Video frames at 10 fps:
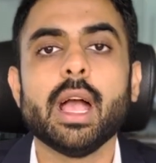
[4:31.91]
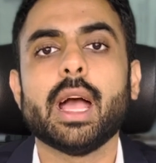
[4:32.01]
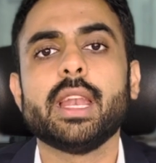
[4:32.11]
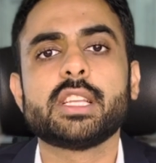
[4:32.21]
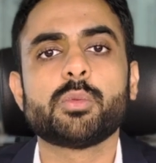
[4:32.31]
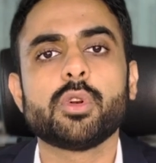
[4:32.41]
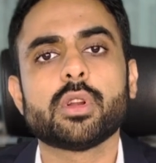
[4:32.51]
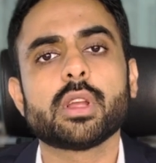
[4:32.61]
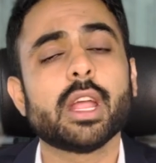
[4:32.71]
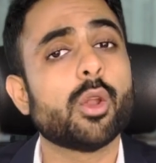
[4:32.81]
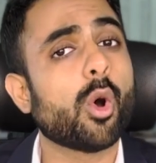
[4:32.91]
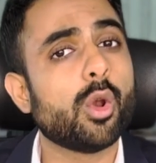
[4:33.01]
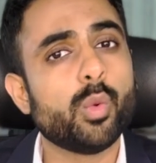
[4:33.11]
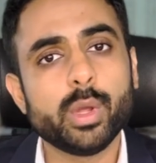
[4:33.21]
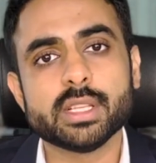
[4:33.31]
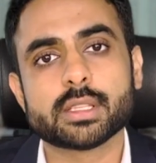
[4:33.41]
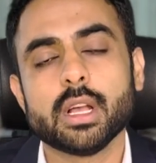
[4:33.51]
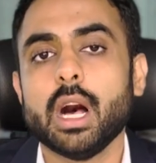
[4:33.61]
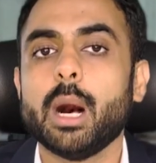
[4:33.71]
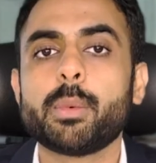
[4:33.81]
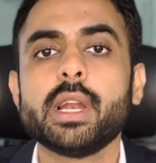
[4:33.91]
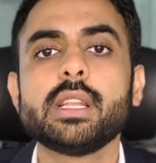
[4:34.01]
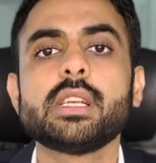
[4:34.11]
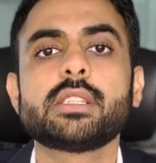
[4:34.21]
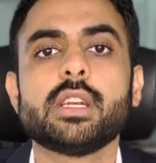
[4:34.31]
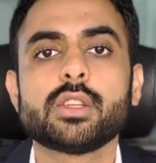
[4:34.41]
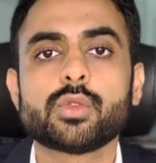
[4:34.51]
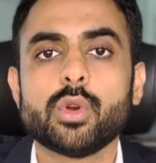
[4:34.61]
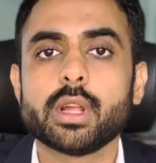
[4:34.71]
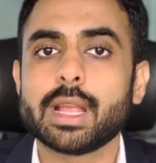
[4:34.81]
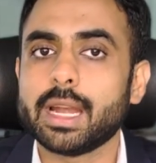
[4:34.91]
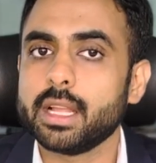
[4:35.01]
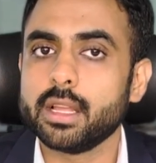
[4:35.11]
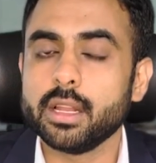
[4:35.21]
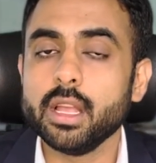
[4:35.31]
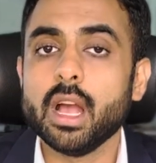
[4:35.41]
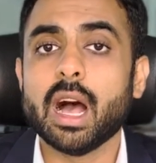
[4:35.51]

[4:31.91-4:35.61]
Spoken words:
an exporter can always upgrade their status holder category